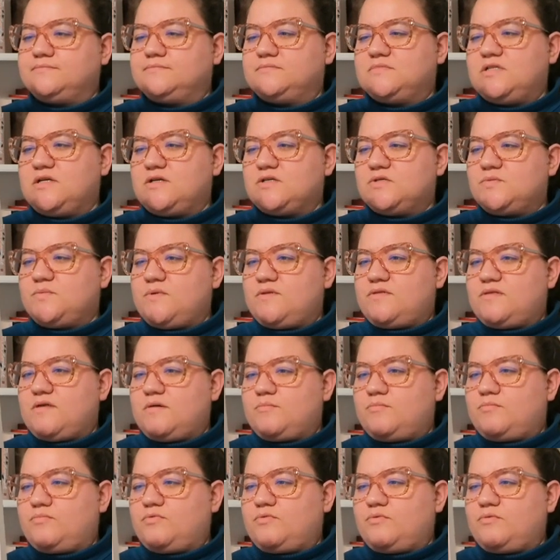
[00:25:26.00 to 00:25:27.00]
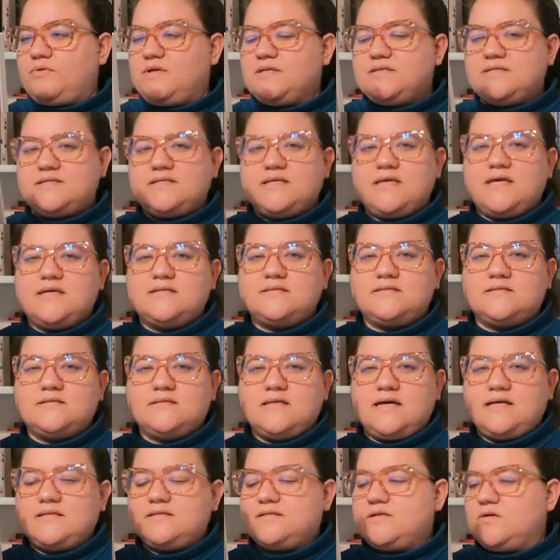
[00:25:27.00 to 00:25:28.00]
Deals with a princess
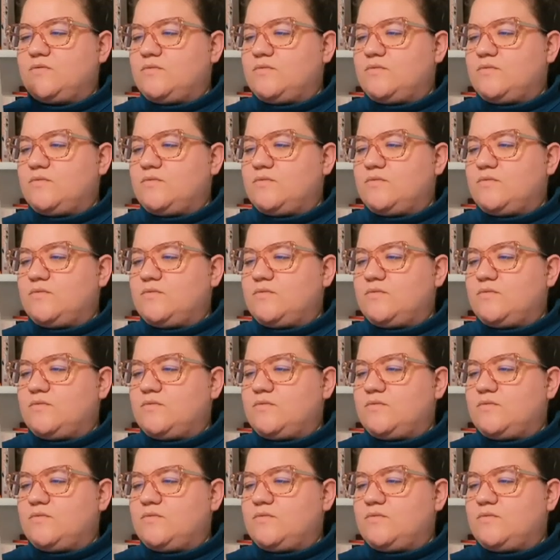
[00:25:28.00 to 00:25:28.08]
that's